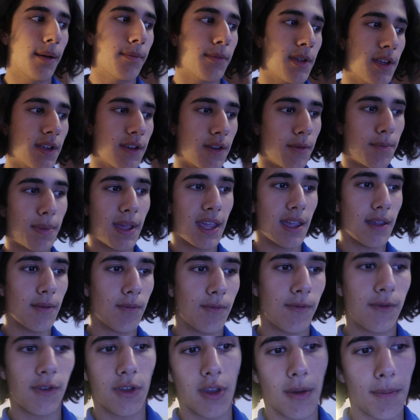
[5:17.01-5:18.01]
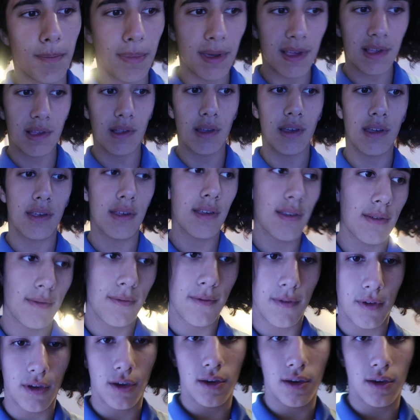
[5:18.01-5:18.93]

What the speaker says: This could be for your business, for